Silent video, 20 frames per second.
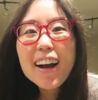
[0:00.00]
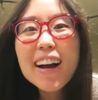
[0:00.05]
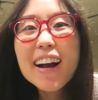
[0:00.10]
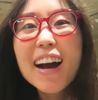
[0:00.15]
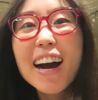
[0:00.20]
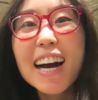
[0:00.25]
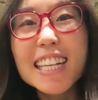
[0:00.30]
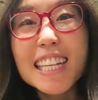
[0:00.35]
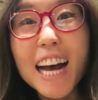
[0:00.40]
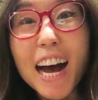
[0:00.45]

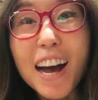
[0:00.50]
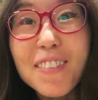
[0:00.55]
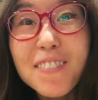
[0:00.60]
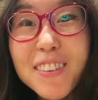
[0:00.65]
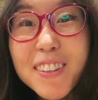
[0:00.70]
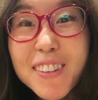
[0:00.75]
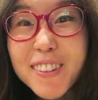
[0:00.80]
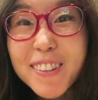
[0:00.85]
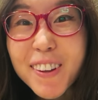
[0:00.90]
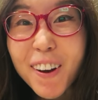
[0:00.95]
Guys,
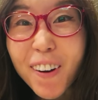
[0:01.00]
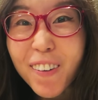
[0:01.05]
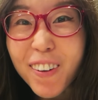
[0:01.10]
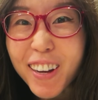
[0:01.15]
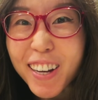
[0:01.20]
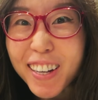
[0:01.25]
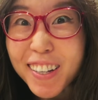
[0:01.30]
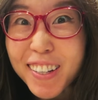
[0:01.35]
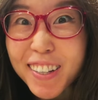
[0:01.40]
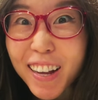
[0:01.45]
I'm so
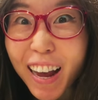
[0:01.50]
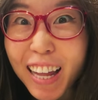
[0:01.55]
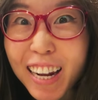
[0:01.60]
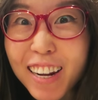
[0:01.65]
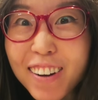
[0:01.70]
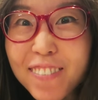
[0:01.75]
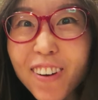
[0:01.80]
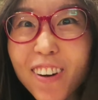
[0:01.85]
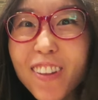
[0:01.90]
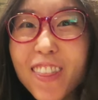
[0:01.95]

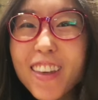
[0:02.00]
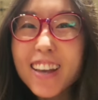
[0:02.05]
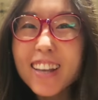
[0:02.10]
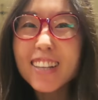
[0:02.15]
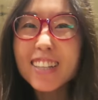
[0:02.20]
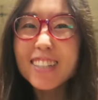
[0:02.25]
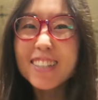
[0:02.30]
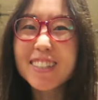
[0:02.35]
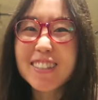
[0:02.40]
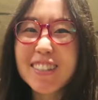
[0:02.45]
excited for
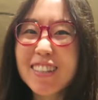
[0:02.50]
this.